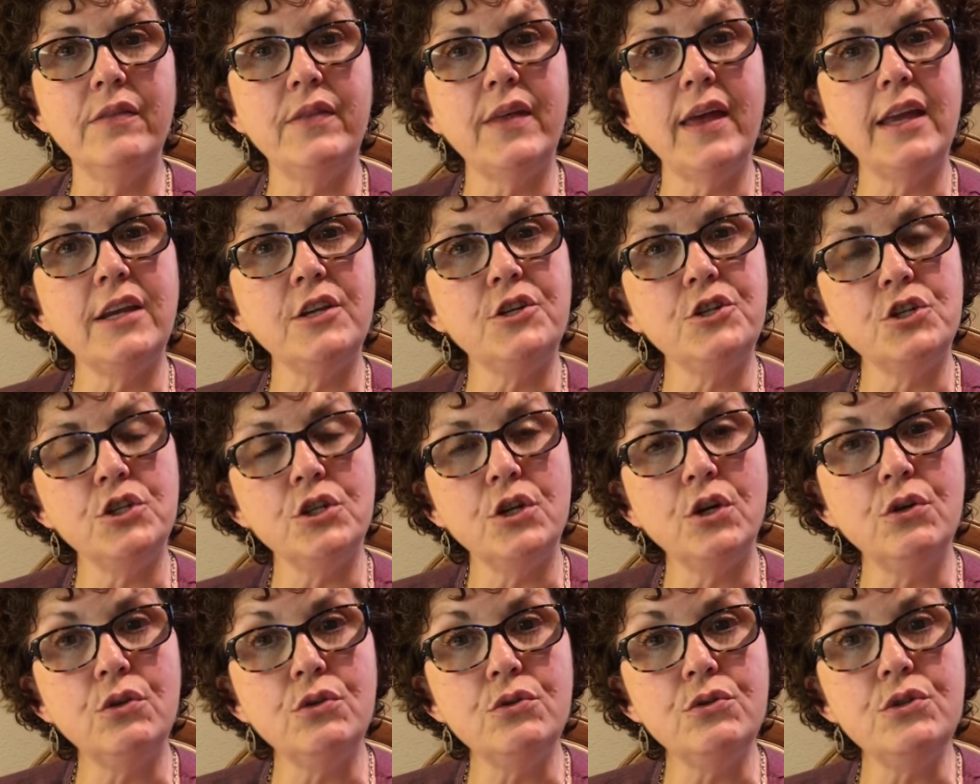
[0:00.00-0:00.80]
that
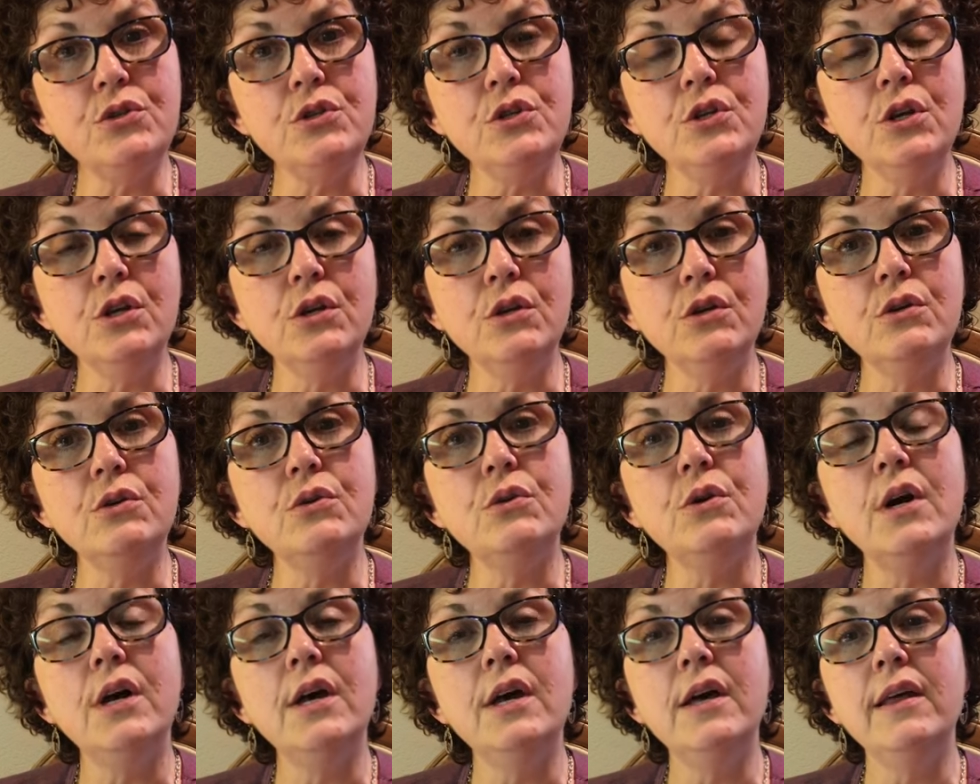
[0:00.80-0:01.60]
shows
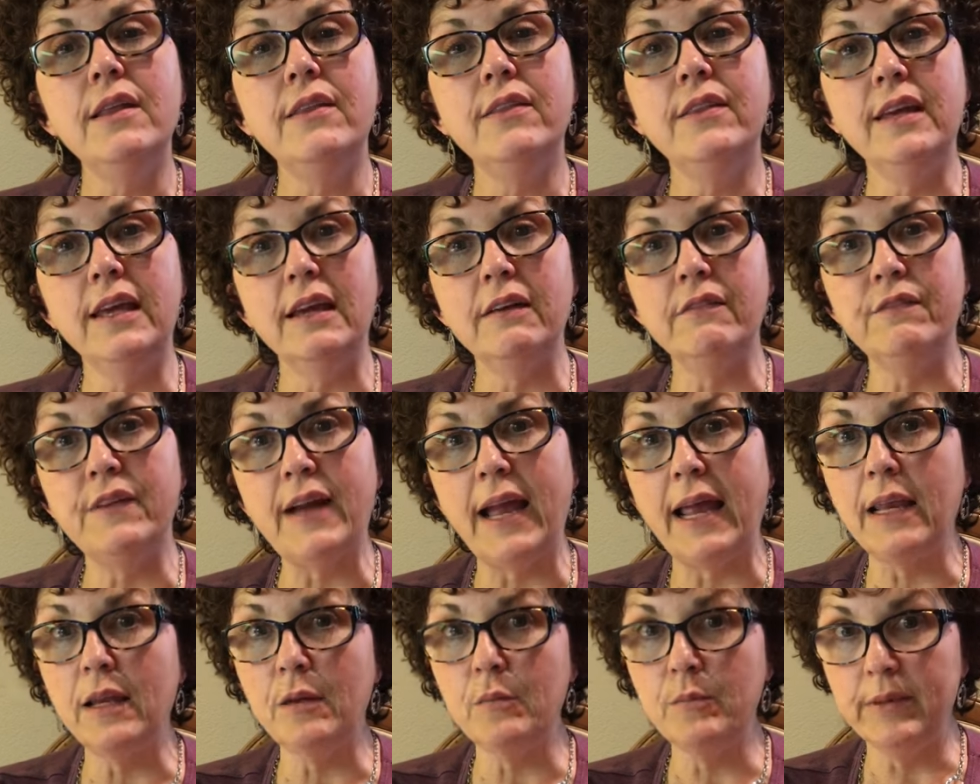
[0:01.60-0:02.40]
you the
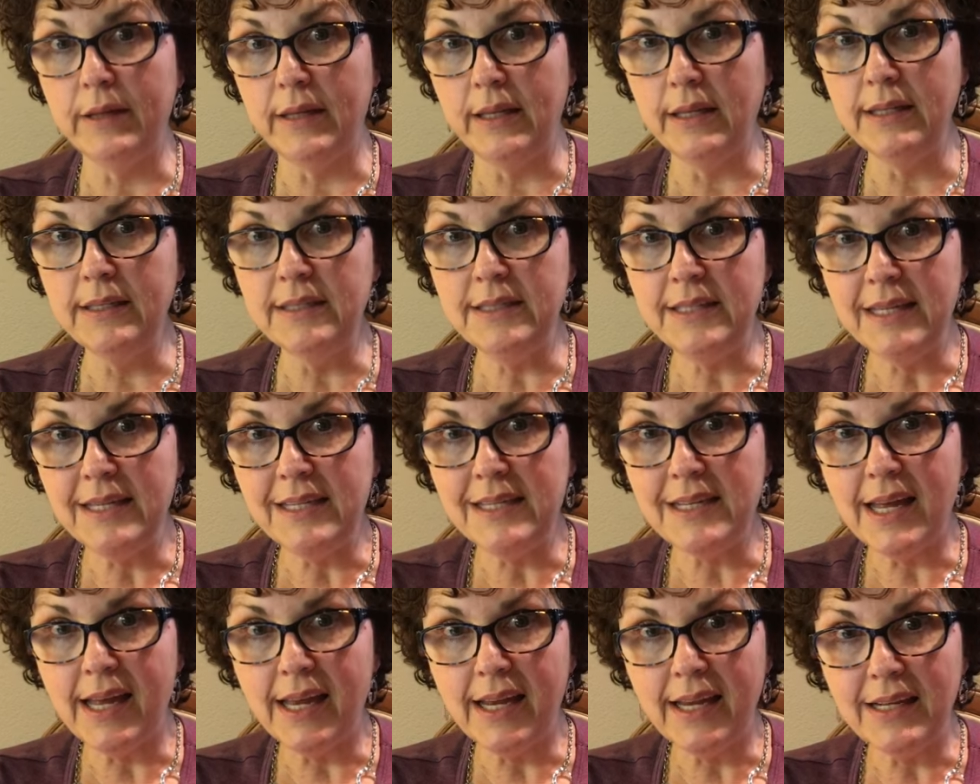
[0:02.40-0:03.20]
availability
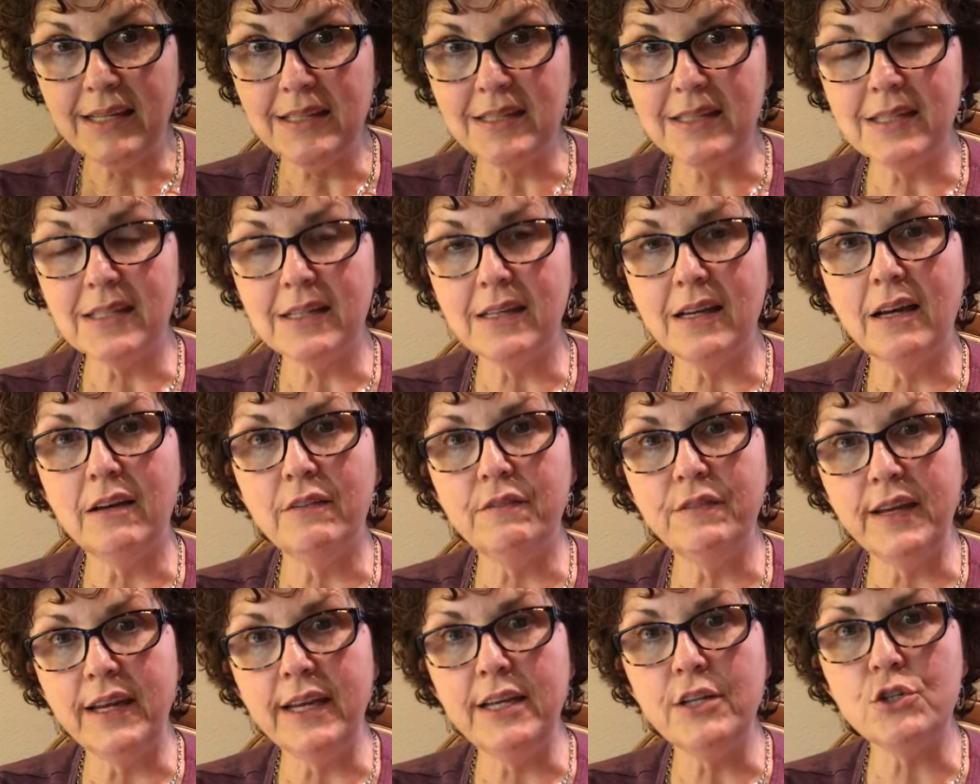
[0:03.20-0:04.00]
dates
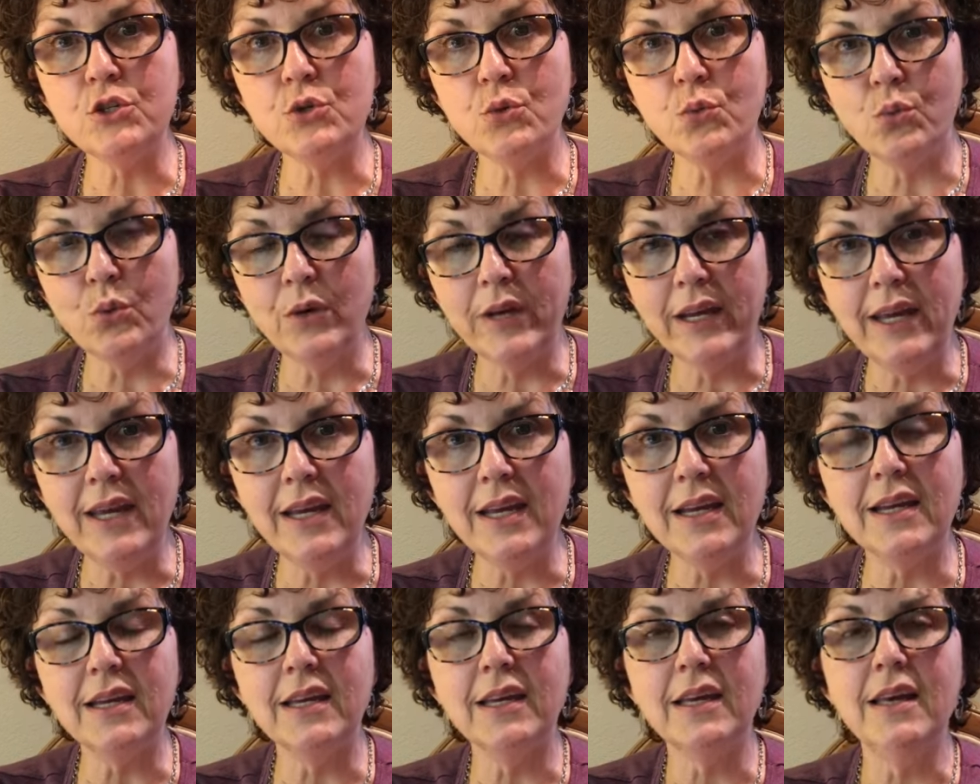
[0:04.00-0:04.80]
of each
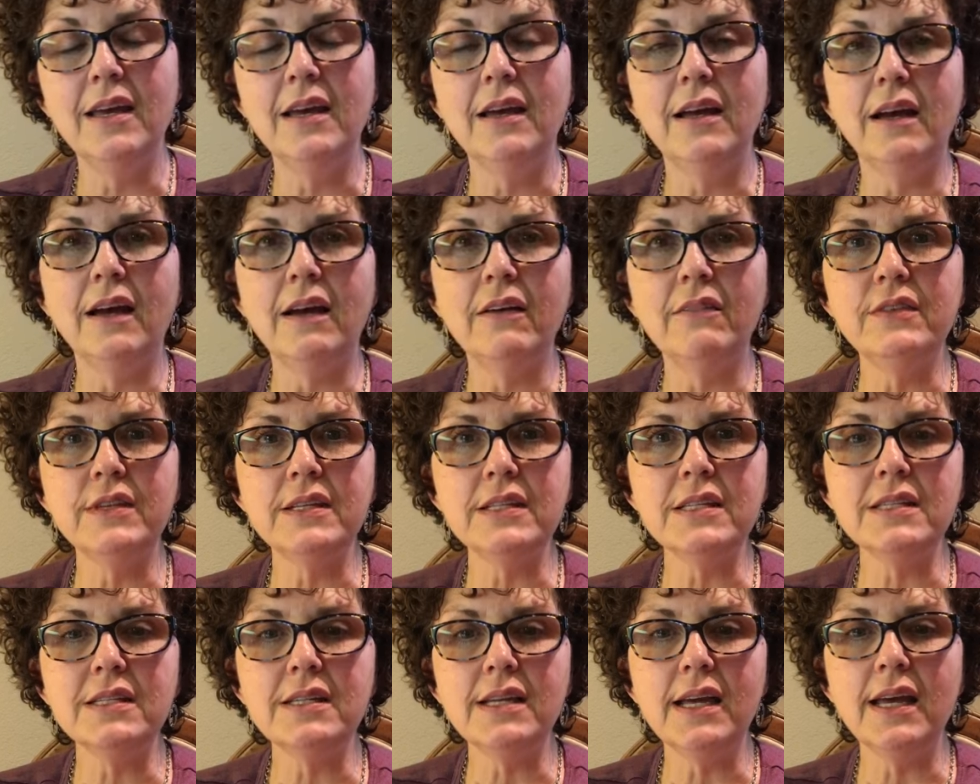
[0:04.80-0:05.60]
week of the
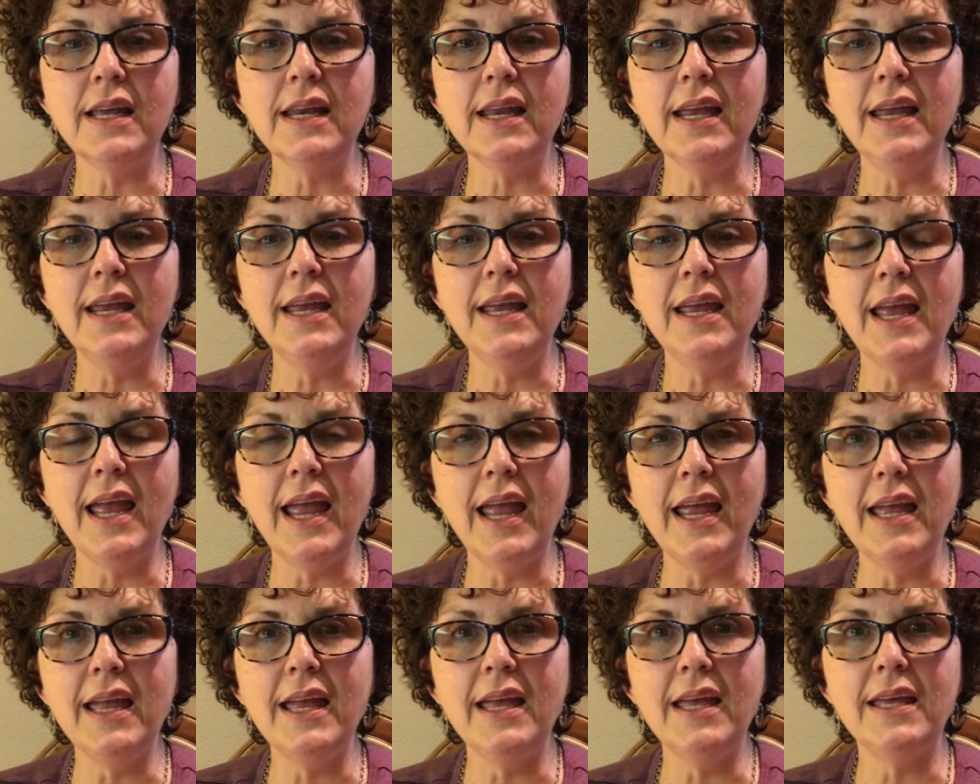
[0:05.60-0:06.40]
study
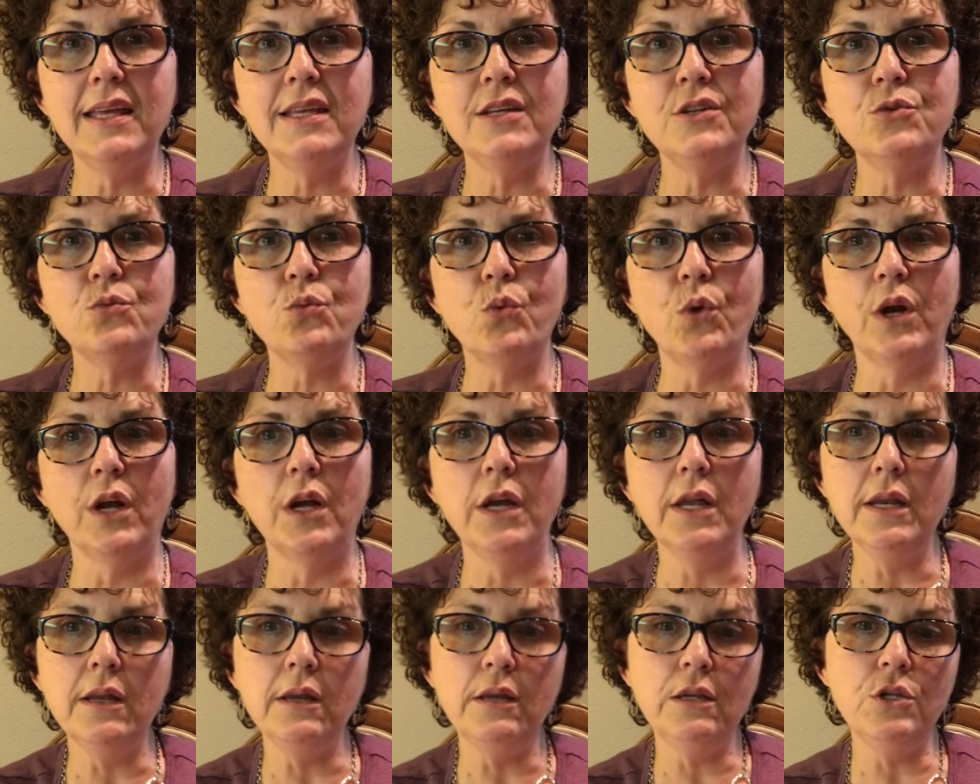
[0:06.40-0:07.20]
and we're
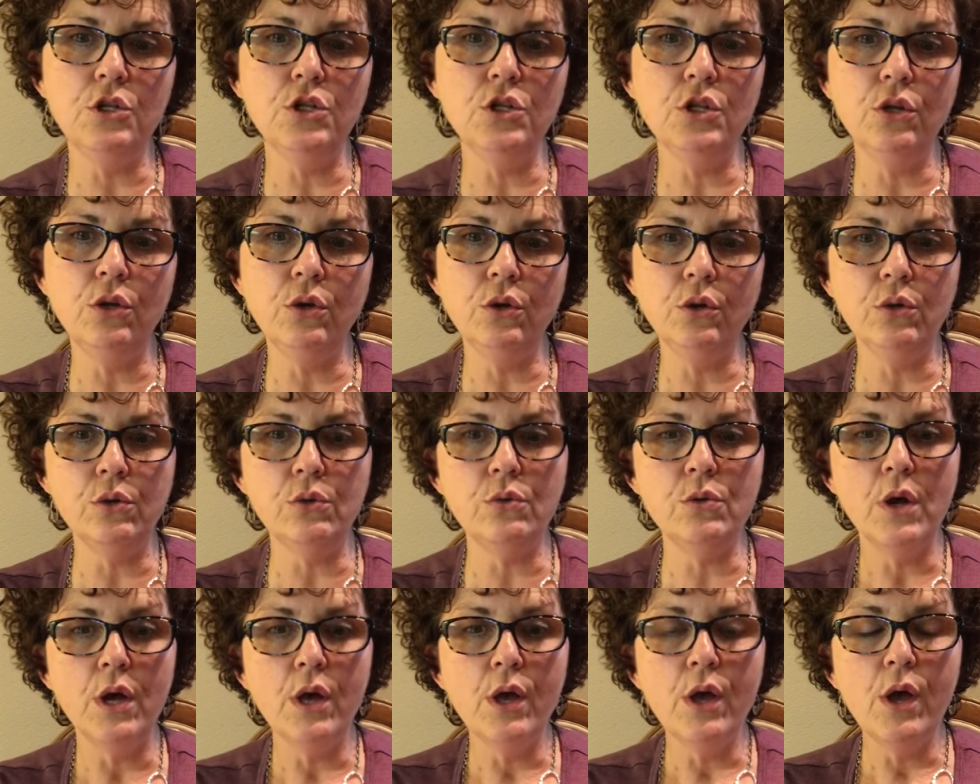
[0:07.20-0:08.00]
gonna
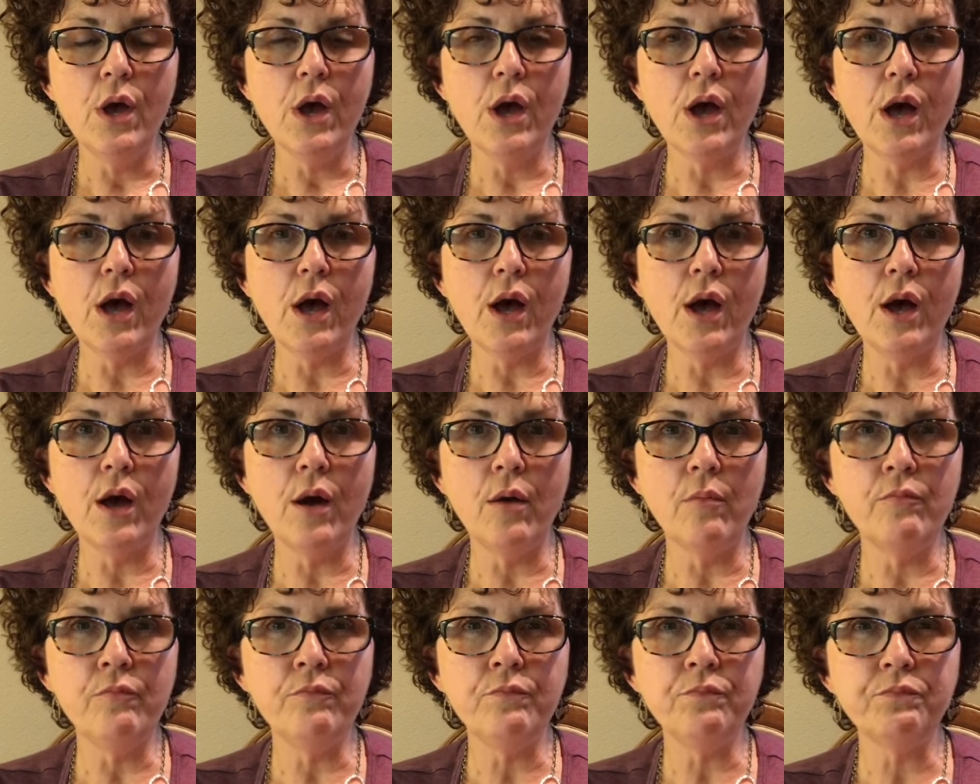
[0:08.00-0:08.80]
do
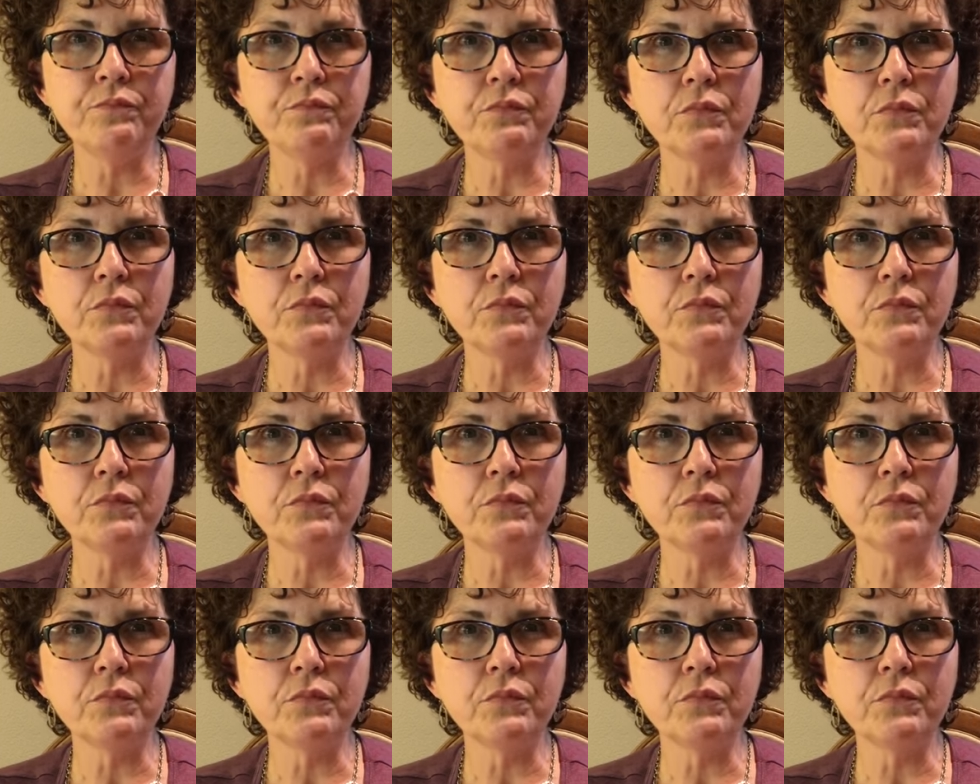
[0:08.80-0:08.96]
um,